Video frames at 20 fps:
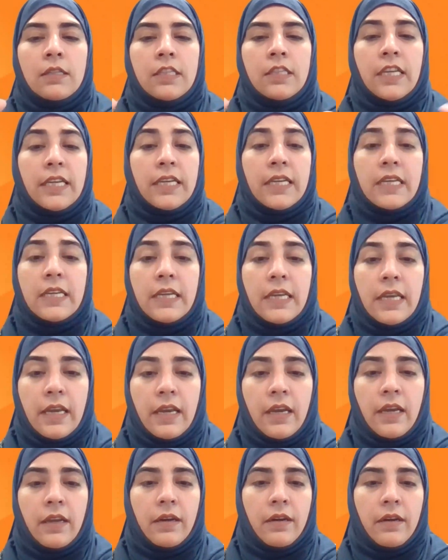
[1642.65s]
taken
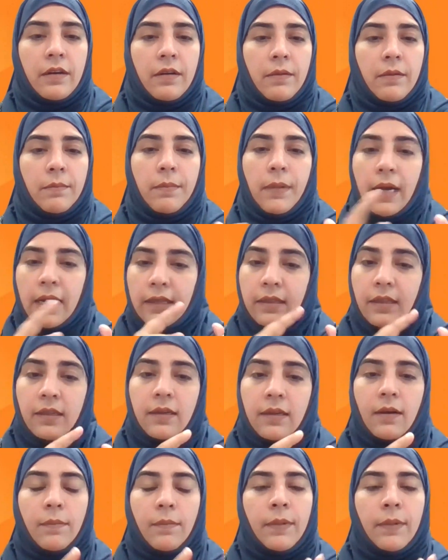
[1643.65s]
care by the
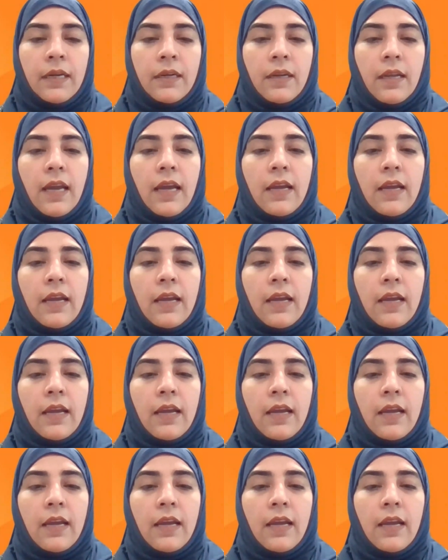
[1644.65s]
government